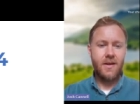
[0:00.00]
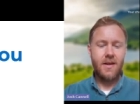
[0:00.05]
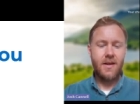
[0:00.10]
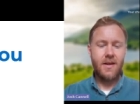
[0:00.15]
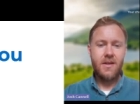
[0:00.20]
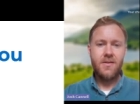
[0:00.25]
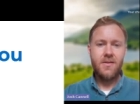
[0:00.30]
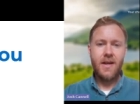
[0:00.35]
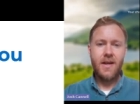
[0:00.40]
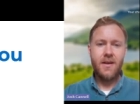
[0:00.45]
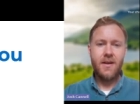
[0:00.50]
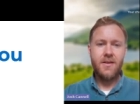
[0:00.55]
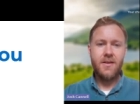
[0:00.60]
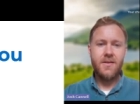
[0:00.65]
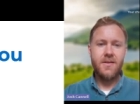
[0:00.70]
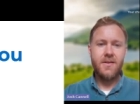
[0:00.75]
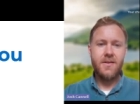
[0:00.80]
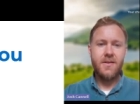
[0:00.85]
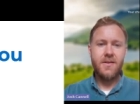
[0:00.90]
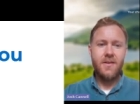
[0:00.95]
Can you tell
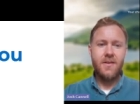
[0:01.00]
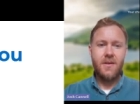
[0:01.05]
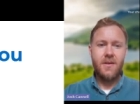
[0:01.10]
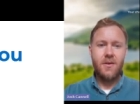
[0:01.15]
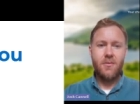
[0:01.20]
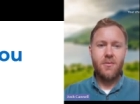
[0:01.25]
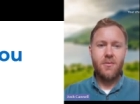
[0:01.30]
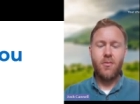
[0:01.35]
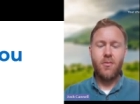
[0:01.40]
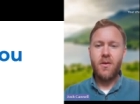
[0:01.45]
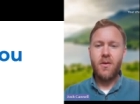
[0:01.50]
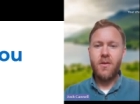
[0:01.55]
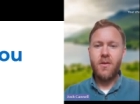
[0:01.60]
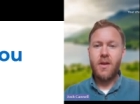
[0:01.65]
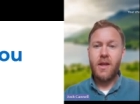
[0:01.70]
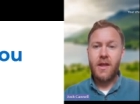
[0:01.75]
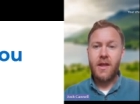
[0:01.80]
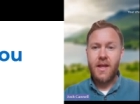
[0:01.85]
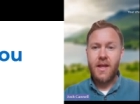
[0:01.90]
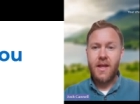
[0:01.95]
us
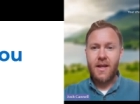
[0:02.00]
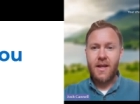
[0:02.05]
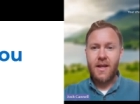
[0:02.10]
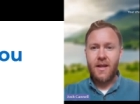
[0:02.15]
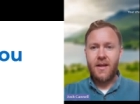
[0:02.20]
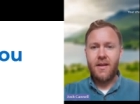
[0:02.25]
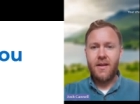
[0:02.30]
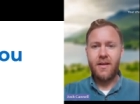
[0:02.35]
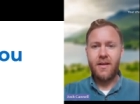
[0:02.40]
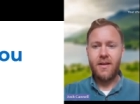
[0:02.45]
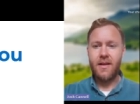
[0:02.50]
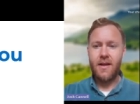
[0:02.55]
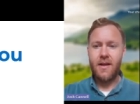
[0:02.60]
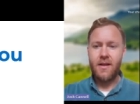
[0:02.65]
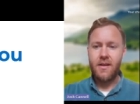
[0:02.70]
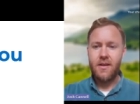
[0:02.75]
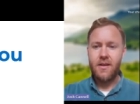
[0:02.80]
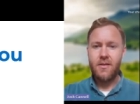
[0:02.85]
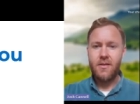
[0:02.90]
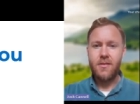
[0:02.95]
one thing
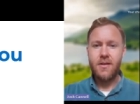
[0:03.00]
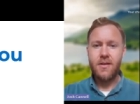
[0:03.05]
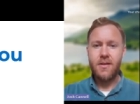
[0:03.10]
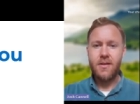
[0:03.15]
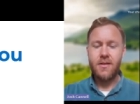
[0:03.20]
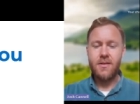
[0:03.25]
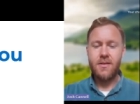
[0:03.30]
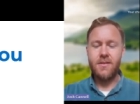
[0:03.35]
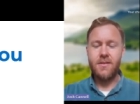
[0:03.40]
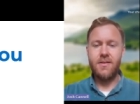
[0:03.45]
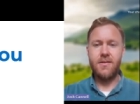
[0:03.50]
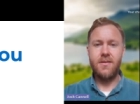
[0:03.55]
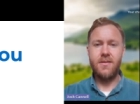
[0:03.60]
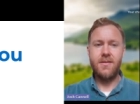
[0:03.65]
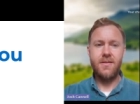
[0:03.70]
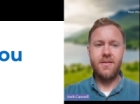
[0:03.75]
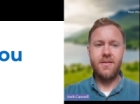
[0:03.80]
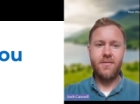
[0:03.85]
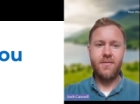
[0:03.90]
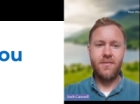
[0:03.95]
that you
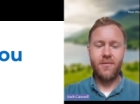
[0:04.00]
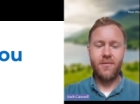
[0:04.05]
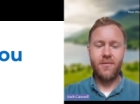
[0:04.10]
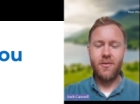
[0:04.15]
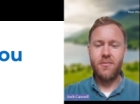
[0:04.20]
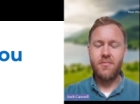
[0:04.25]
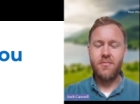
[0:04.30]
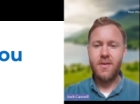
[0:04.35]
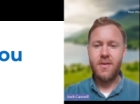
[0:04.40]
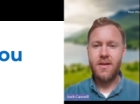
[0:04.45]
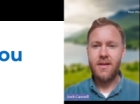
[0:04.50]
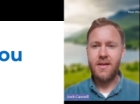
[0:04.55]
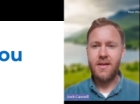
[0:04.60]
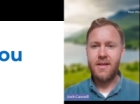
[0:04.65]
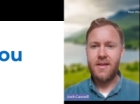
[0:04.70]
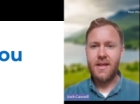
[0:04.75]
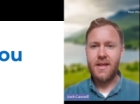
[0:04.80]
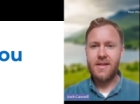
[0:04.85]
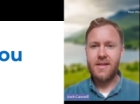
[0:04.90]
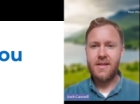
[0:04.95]
learned from
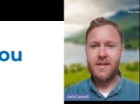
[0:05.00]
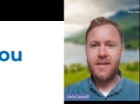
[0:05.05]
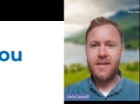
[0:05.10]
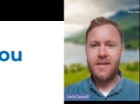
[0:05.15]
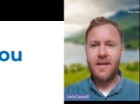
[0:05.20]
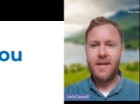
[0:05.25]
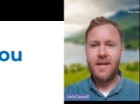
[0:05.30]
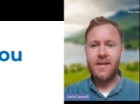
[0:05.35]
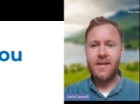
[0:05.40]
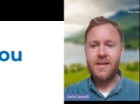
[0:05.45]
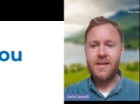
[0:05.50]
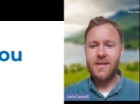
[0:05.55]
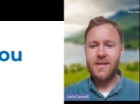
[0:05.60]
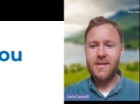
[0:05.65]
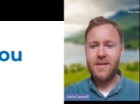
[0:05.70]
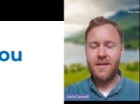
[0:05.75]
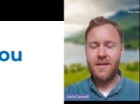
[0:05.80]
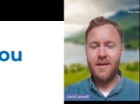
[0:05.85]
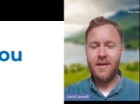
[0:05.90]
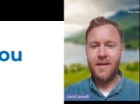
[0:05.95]

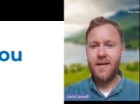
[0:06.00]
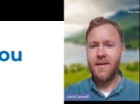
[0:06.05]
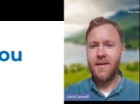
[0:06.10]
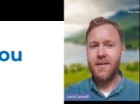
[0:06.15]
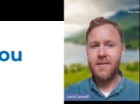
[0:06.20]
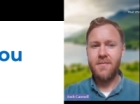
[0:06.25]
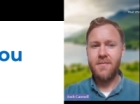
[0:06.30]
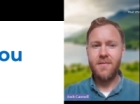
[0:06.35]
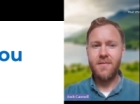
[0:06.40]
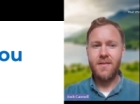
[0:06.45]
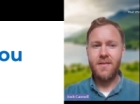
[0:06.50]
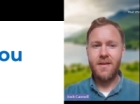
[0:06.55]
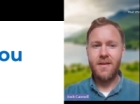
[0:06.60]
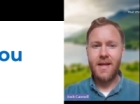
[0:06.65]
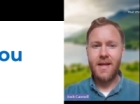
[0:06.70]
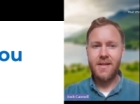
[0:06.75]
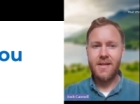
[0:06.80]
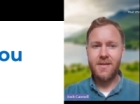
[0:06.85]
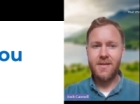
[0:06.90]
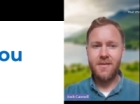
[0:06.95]
yesterday's live
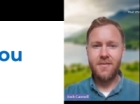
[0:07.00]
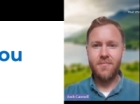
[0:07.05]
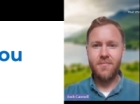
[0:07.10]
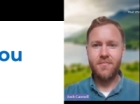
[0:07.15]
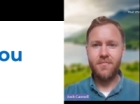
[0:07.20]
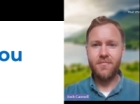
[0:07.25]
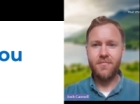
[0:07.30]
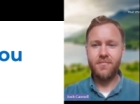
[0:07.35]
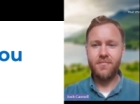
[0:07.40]
lesson.